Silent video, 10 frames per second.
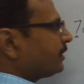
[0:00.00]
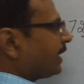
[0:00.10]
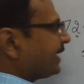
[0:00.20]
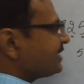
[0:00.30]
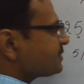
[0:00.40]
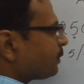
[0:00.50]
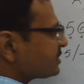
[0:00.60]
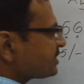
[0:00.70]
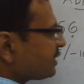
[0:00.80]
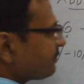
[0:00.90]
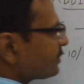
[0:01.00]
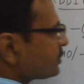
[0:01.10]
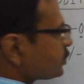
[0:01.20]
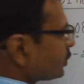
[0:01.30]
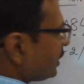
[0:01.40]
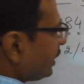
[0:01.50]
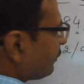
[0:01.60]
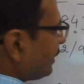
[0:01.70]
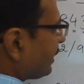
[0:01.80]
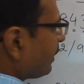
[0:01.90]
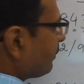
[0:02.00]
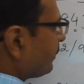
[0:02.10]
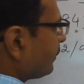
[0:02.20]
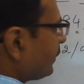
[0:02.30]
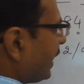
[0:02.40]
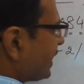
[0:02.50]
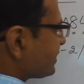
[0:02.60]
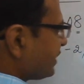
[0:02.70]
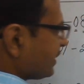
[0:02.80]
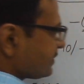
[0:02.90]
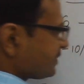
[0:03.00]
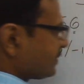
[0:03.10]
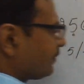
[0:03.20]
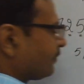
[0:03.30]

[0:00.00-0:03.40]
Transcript: nine is positive, so it will come as it is.